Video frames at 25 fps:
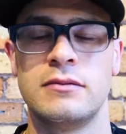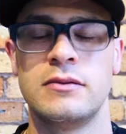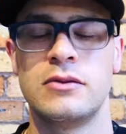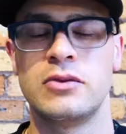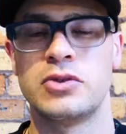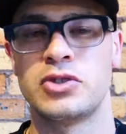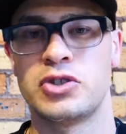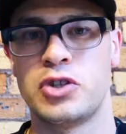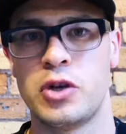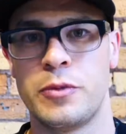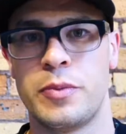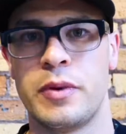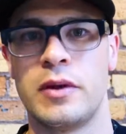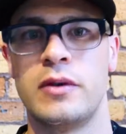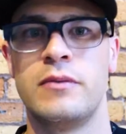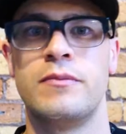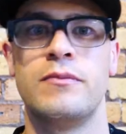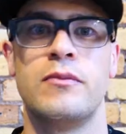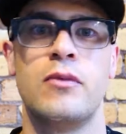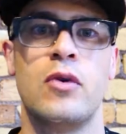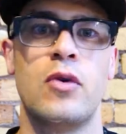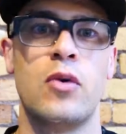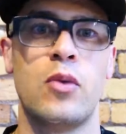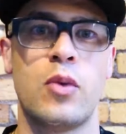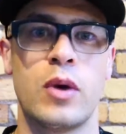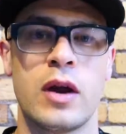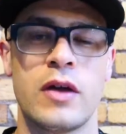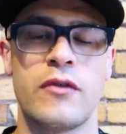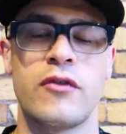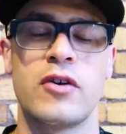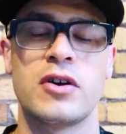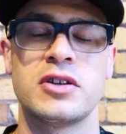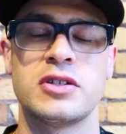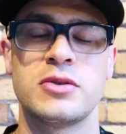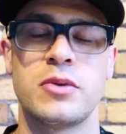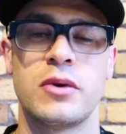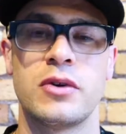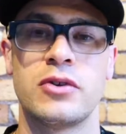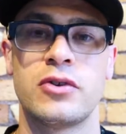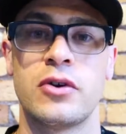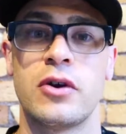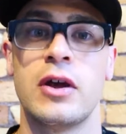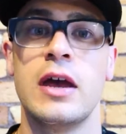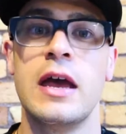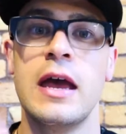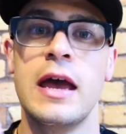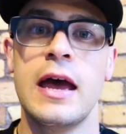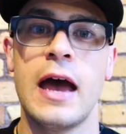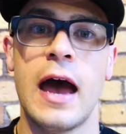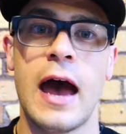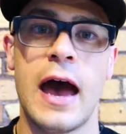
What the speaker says: Or stupid, or whatever else you want to do.